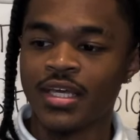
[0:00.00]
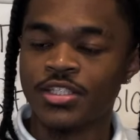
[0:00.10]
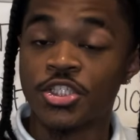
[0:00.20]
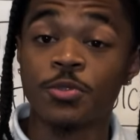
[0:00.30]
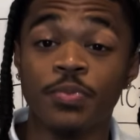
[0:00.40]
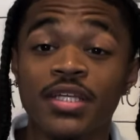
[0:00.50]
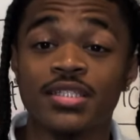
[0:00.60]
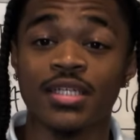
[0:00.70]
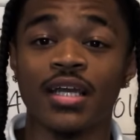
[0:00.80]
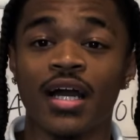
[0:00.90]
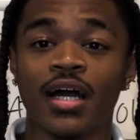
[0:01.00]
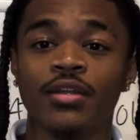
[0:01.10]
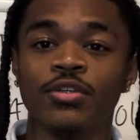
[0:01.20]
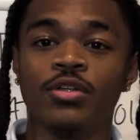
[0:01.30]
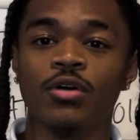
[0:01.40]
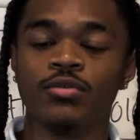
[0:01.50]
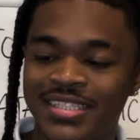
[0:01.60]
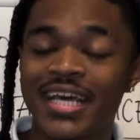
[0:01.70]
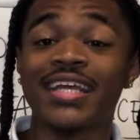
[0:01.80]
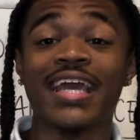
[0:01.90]
speak to God, you know,
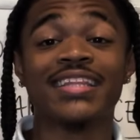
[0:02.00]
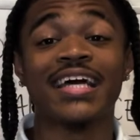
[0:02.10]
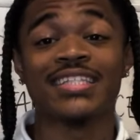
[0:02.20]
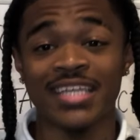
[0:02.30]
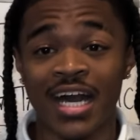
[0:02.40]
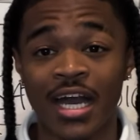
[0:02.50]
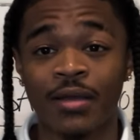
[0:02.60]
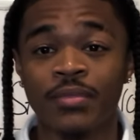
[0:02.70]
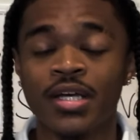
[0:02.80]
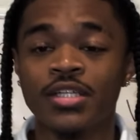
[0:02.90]
dedicate that time